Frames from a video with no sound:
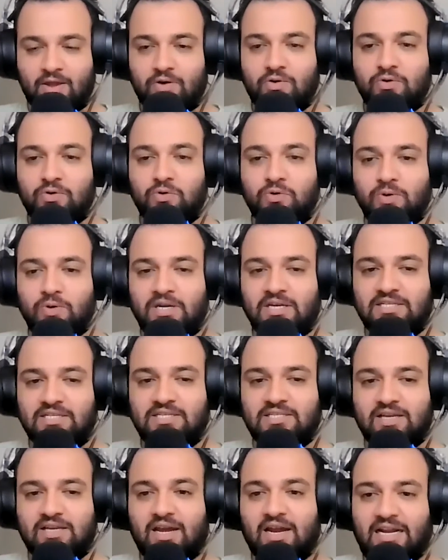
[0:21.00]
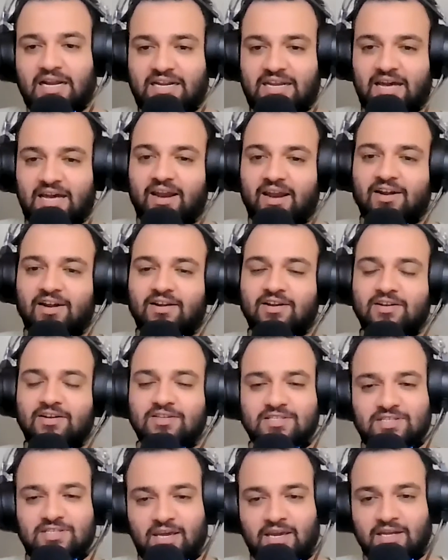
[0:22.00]
who is Director
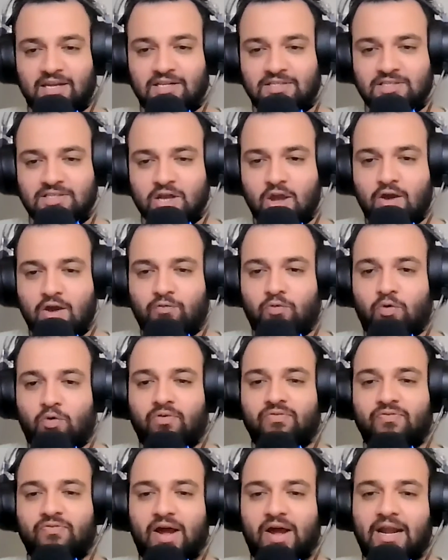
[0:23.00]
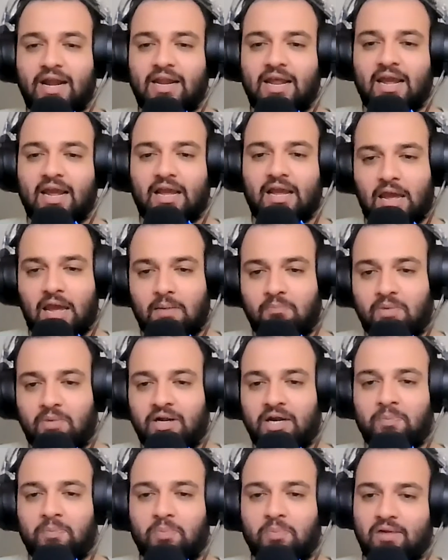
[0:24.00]
Sales for PHYTEC
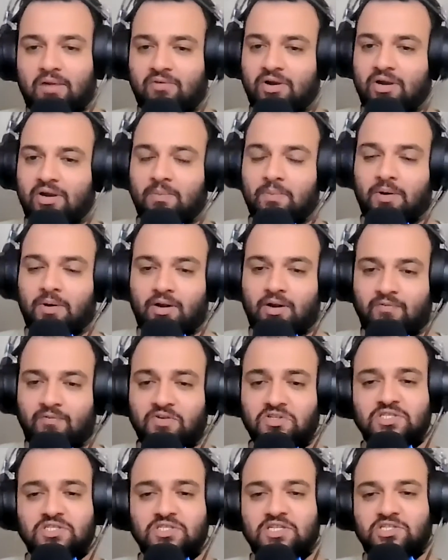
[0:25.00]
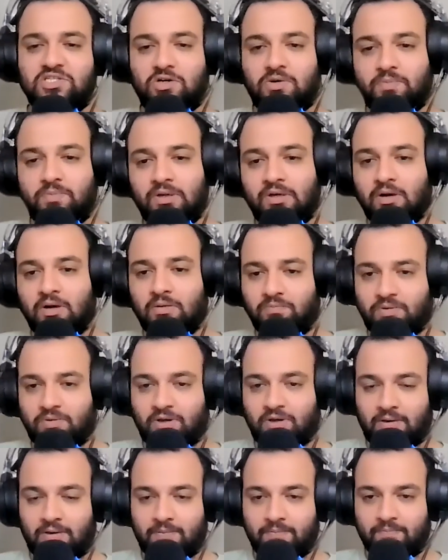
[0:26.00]
Embedded Pvt Limited, which is a German
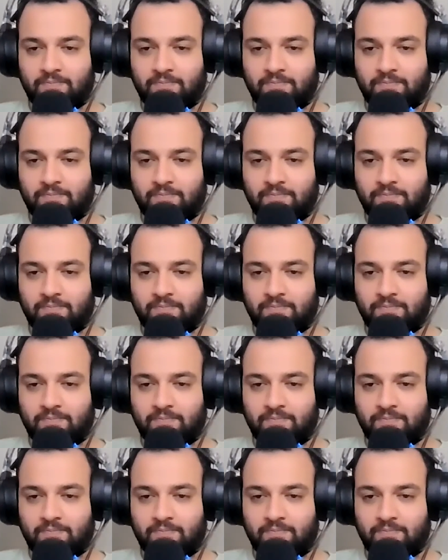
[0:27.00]
company.